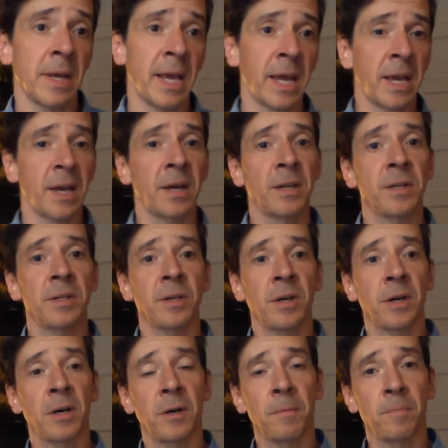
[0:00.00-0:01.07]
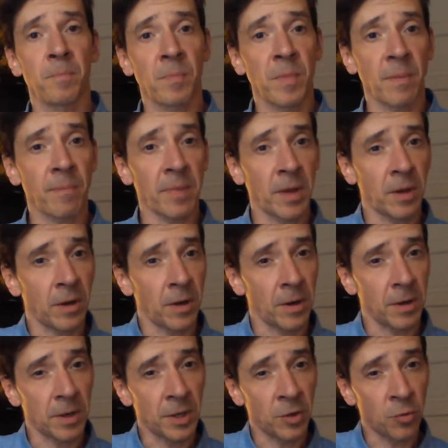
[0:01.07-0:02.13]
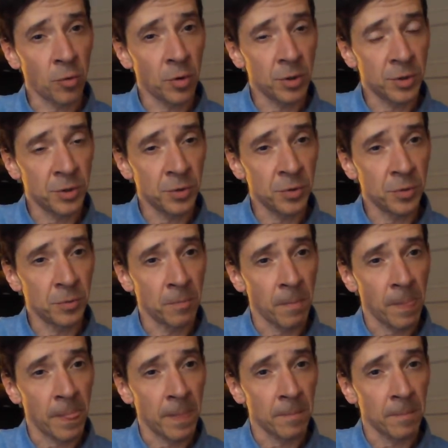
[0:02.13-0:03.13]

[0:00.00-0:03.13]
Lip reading: And in order to